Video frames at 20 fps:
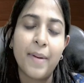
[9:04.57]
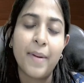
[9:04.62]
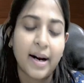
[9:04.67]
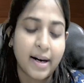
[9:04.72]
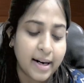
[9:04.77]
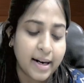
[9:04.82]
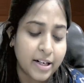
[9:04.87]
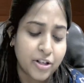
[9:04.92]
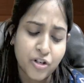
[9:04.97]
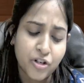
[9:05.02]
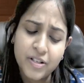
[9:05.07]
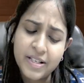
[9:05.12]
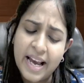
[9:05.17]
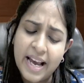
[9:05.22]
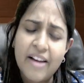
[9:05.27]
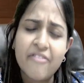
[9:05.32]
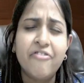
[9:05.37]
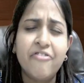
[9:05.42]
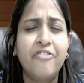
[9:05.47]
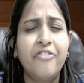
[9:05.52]
lectures,
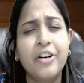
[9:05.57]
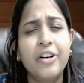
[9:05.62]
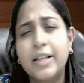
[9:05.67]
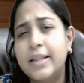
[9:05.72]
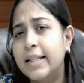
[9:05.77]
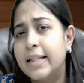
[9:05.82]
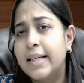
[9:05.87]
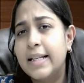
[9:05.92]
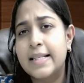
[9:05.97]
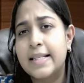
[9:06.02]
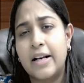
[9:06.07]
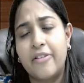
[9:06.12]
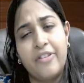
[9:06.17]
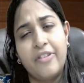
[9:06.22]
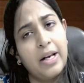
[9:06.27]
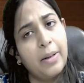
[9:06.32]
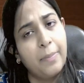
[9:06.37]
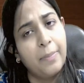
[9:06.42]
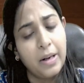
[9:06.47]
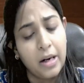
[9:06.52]
everything is
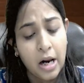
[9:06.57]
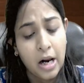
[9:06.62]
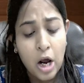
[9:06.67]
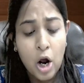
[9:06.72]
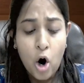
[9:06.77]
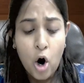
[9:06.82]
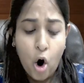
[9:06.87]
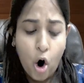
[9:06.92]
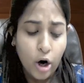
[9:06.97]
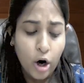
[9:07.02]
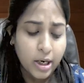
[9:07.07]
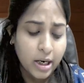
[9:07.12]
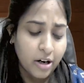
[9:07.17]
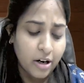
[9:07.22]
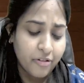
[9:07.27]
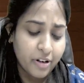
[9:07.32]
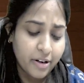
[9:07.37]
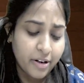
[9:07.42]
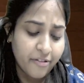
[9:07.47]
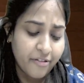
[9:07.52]
available on our
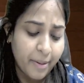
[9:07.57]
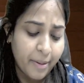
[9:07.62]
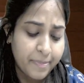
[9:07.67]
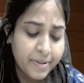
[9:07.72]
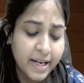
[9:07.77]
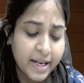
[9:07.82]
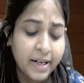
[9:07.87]
website.